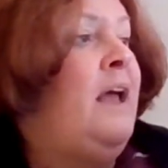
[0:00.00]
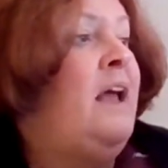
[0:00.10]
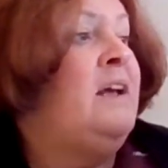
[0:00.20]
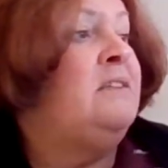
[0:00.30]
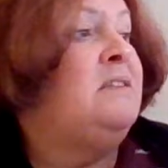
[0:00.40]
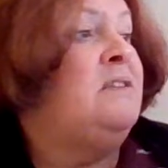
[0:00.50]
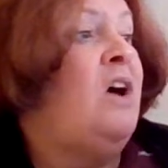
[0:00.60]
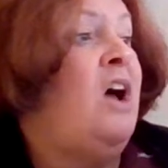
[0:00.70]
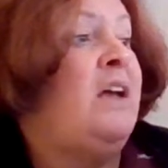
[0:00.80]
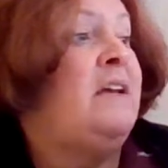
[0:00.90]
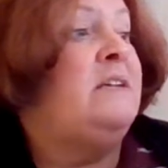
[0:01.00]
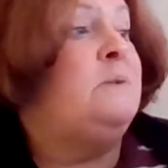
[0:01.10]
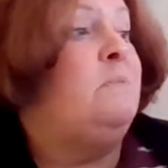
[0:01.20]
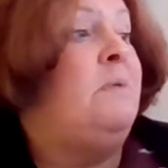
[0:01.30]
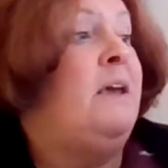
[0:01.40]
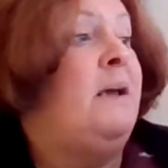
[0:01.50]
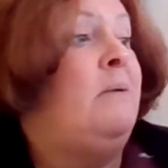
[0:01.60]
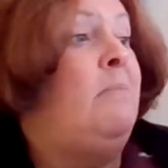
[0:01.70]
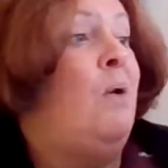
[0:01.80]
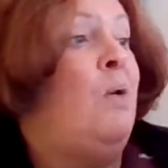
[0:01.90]
and saw his
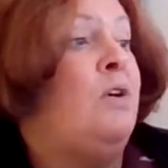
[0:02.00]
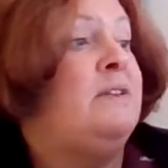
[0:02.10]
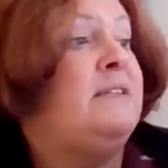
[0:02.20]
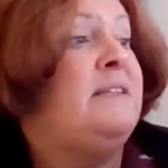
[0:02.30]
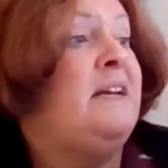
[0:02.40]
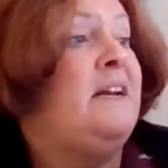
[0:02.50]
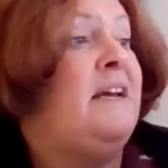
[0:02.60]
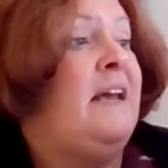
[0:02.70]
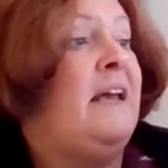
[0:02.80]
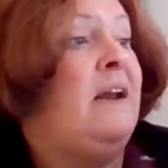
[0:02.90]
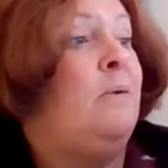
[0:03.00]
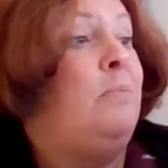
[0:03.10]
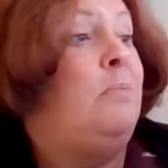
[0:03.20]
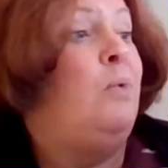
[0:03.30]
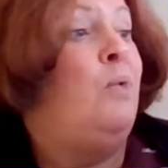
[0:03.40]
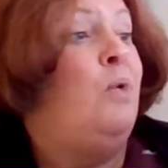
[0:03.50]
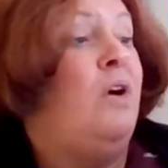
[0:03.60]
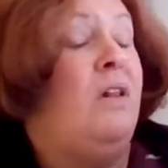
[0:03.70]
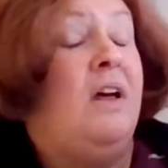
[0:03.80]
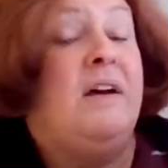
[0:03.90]
big bowl sitting in a
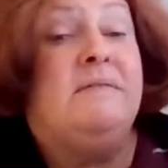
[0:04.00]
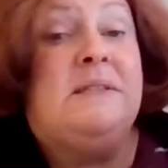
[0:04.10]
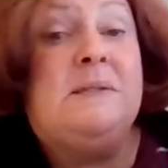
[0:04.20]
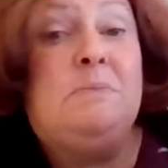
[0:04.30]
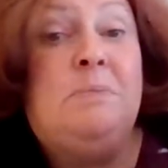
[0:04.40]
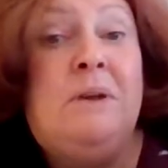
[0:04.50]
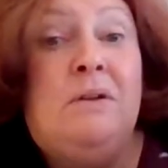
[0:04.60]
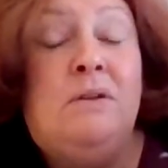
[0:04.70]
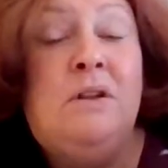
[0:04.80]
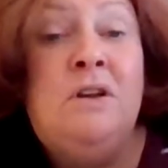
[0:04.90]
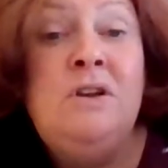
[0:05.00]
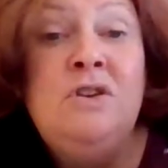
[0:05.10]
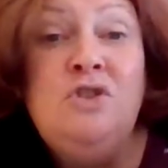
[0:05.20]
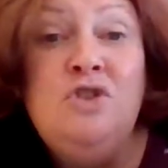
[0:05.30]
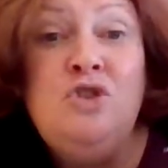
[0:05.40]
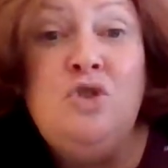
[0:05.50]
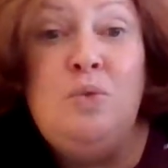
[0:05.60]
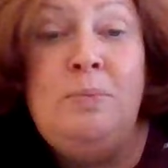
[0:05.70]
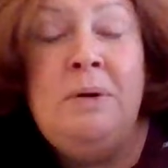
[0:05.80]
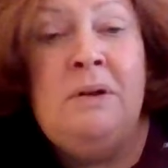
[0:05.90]
pool of spilled
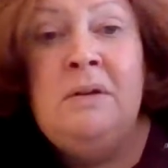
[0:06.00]
soup.